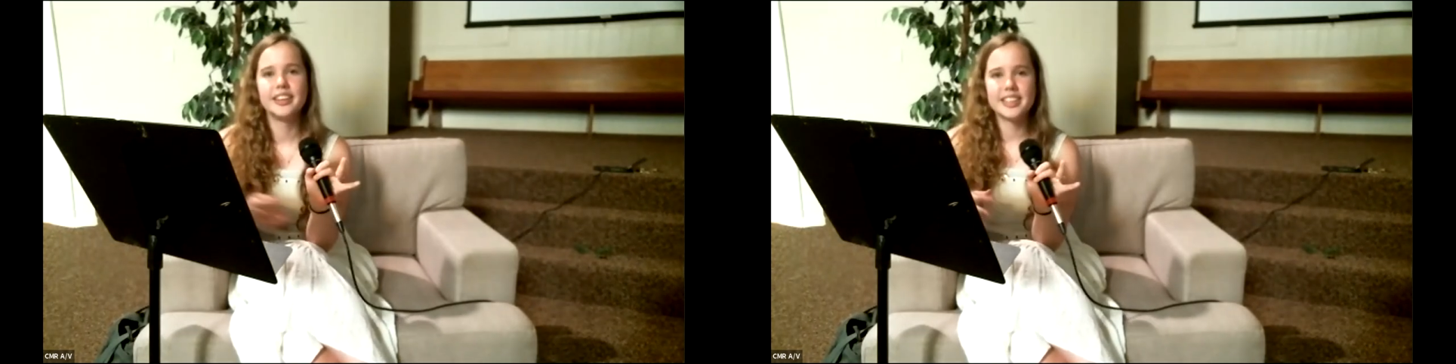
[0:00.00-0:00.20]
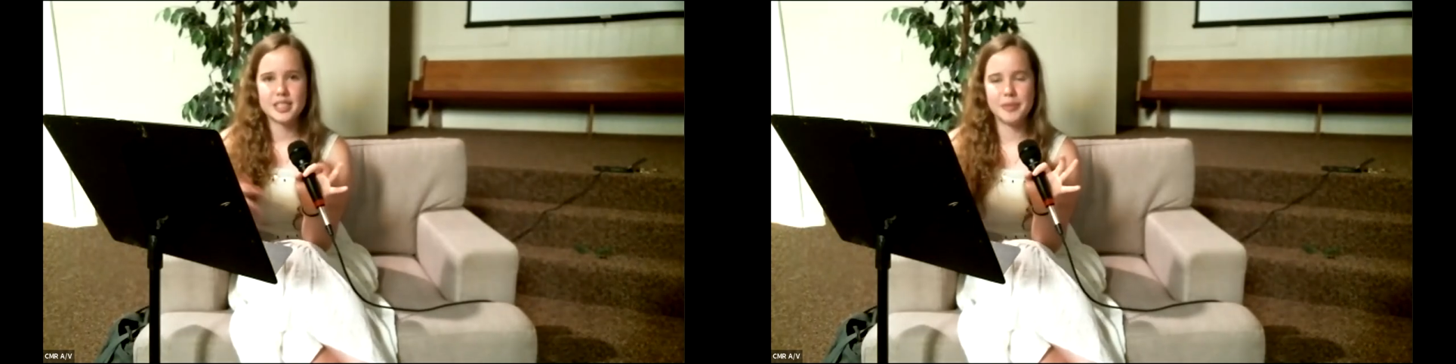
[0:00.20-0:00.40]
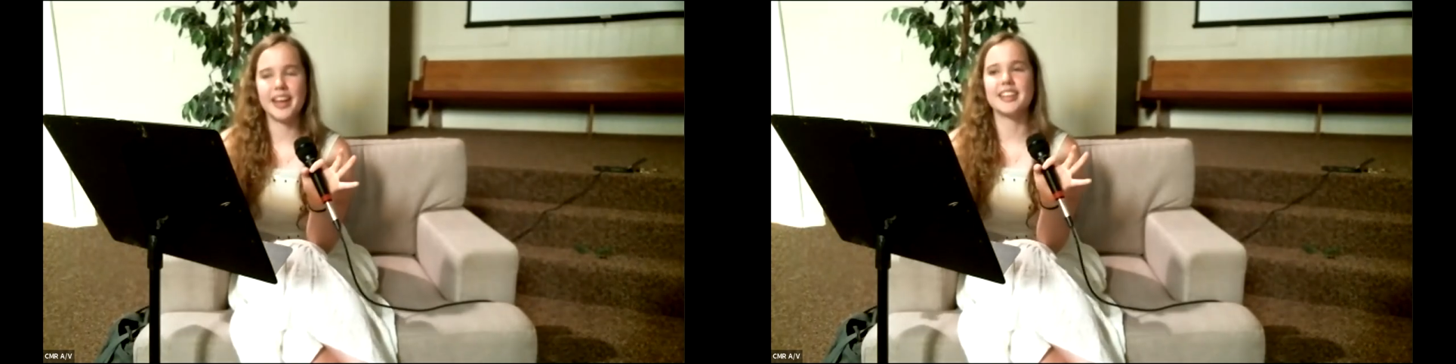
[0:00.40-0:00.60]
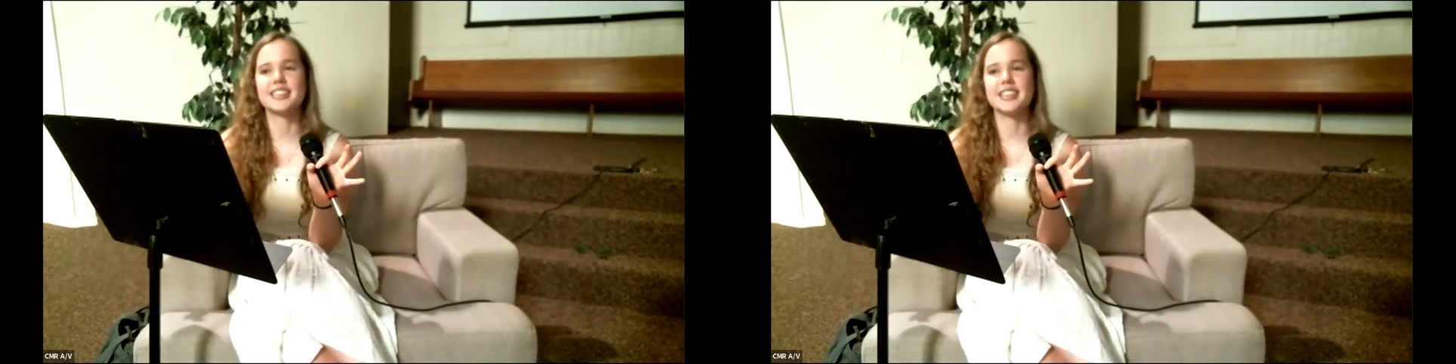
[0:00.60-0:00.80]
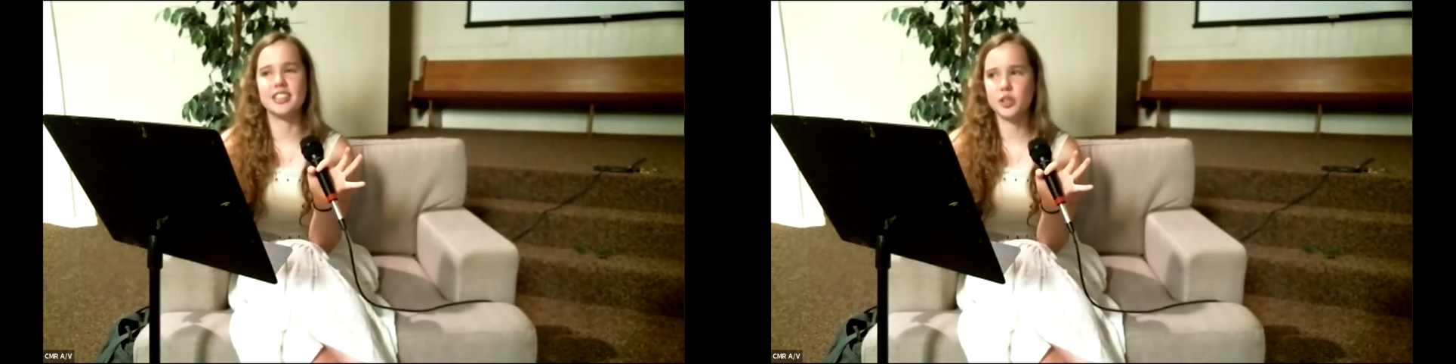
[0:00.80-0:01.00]
the
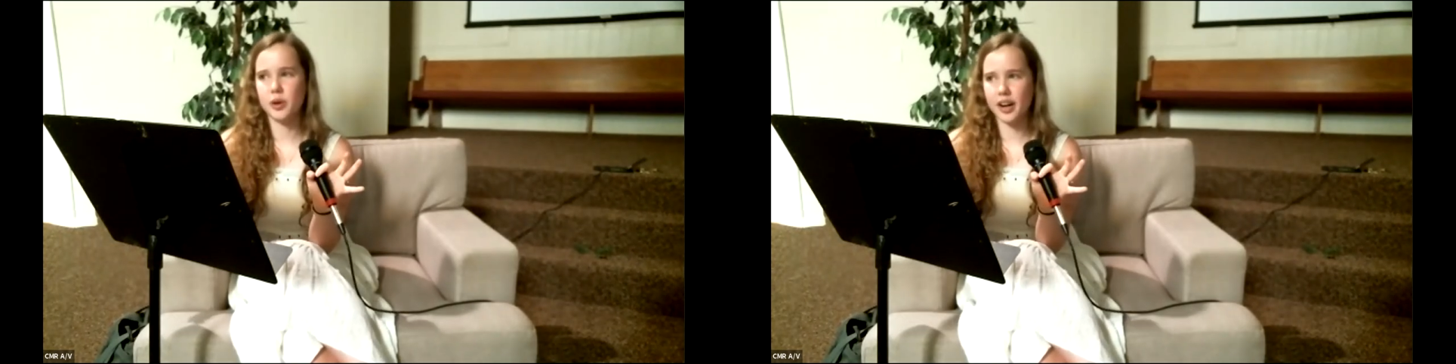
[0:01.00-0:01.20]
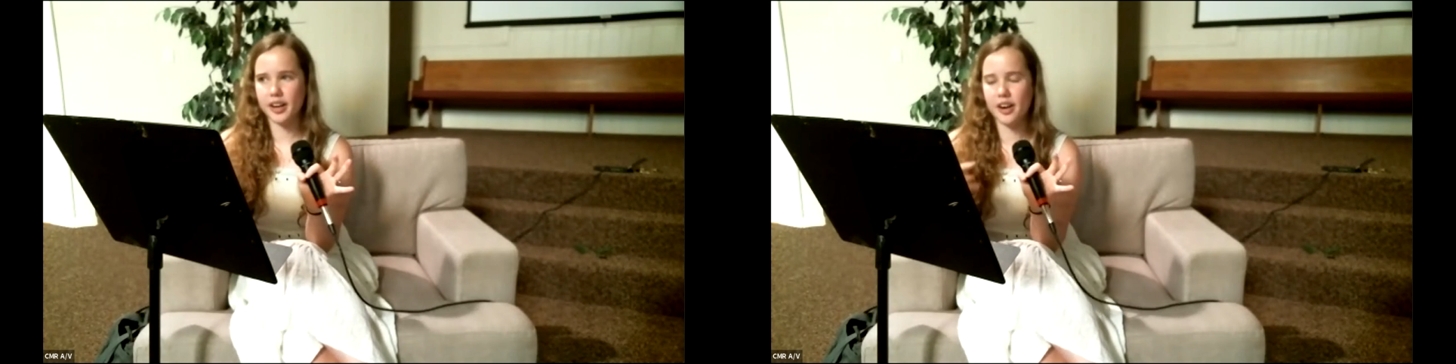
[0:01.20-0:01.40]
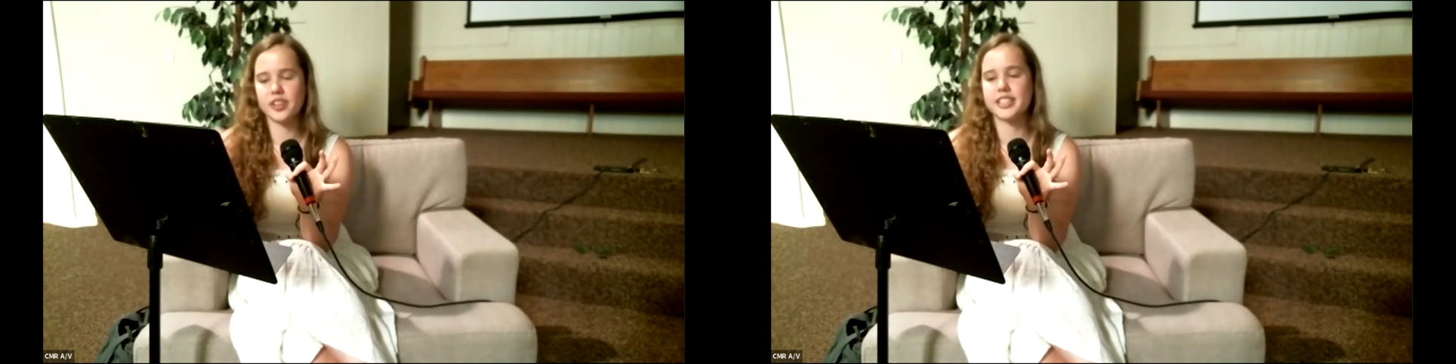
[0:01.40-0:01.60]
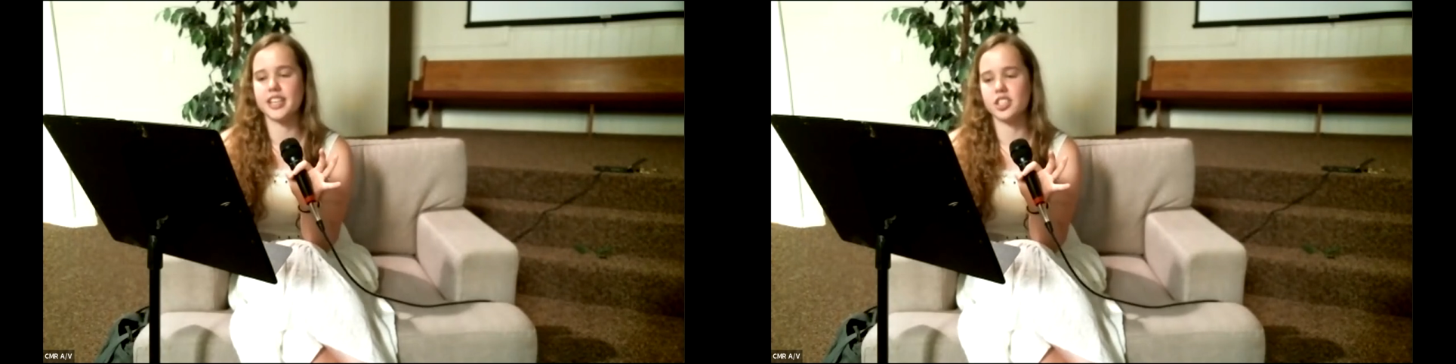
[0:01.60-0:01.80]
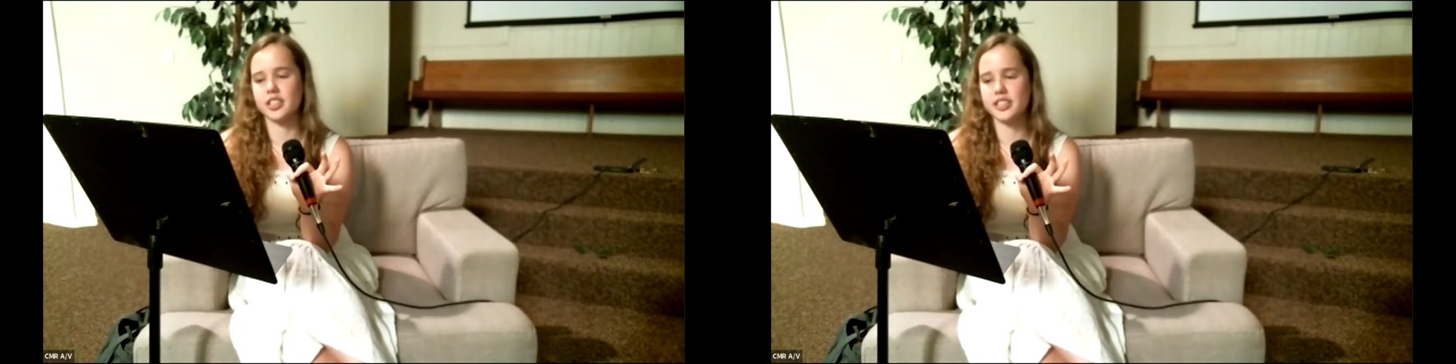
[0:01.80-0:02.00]
space, into our
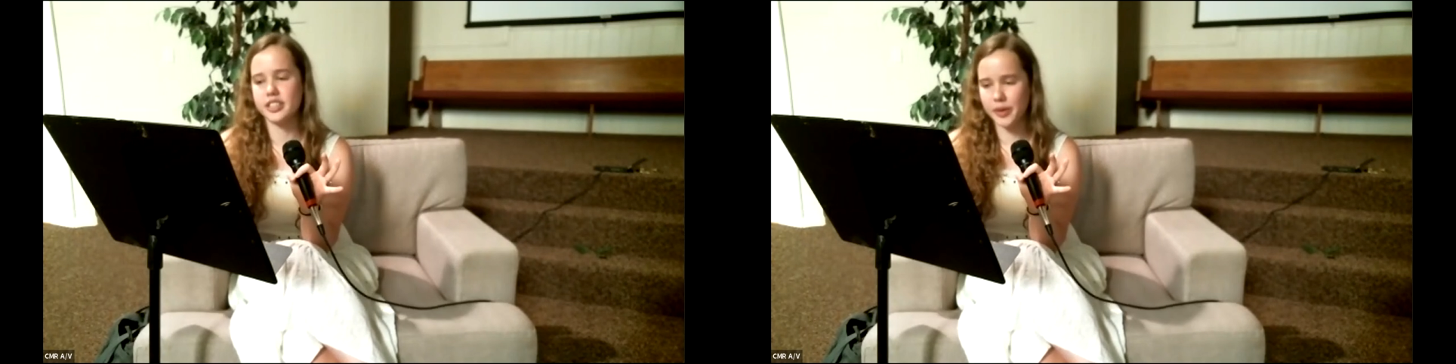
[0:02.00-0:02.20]
conversations